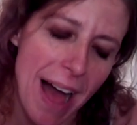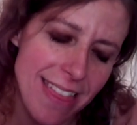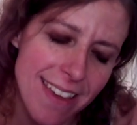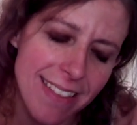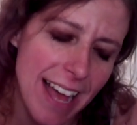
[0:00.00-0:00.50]
I
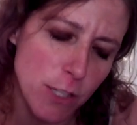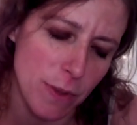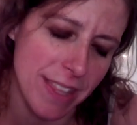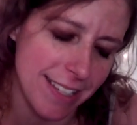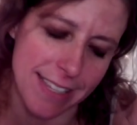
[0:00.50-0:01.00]
think that's
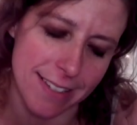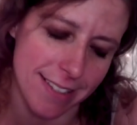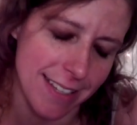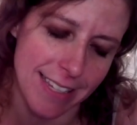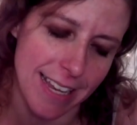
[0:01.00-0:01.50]
what this
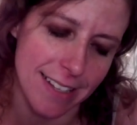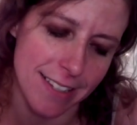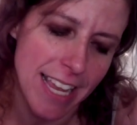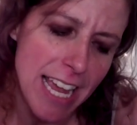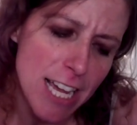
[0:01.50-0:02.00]
distance
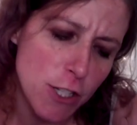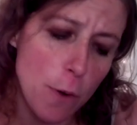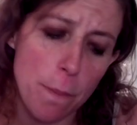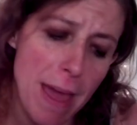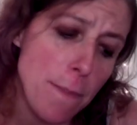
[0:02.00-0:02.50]
is.
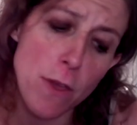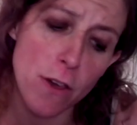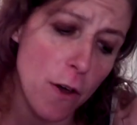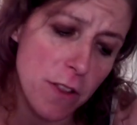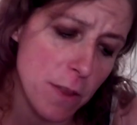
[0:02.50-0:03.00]
So maybe you
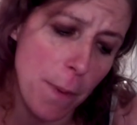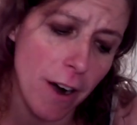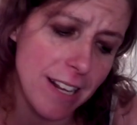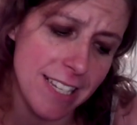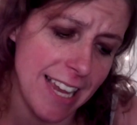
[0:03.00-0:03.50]
go to the
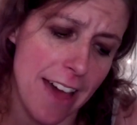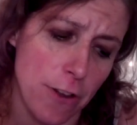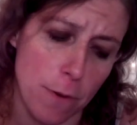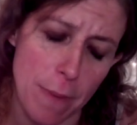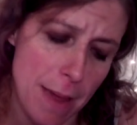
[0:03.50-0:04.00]
party
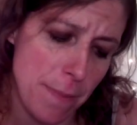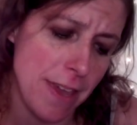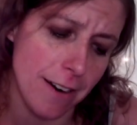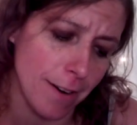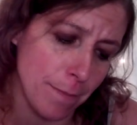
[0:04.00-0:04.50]
together. Maybe
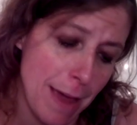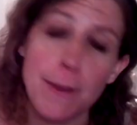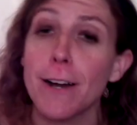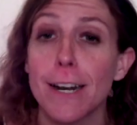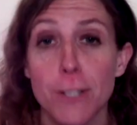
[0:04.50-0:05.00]
you're
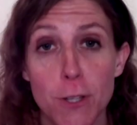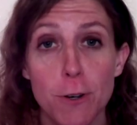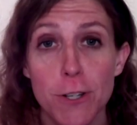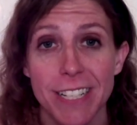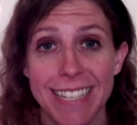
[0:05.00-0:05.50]
at a
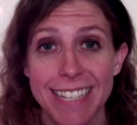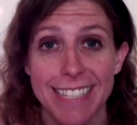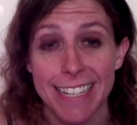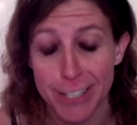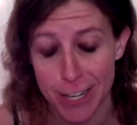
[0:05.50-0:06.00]
social
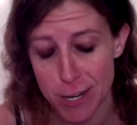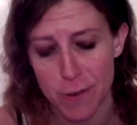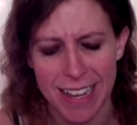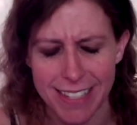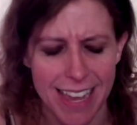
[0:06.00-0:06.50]
distance and you
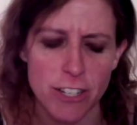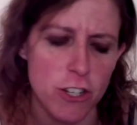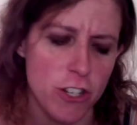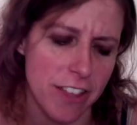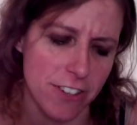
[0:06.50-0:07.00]
guys catch
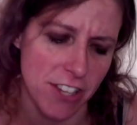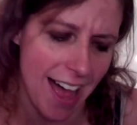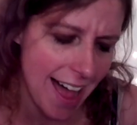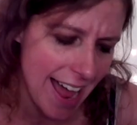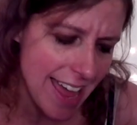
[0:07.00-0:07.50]
each other's
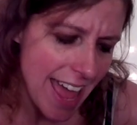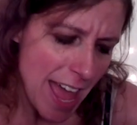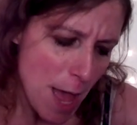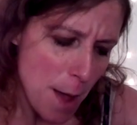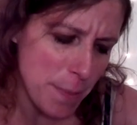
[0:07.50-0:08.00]
eye,
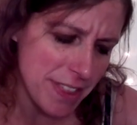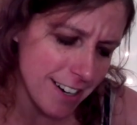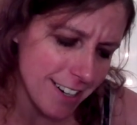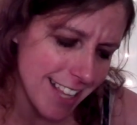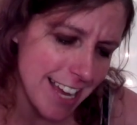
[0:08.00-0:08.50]
but
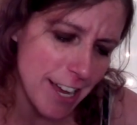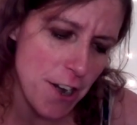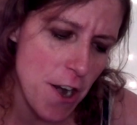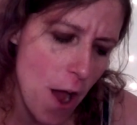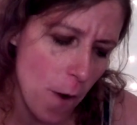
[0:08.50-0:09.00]
there's a
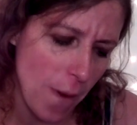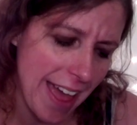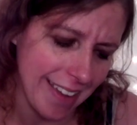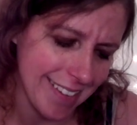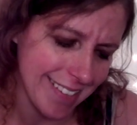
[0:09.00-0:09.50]
knowing.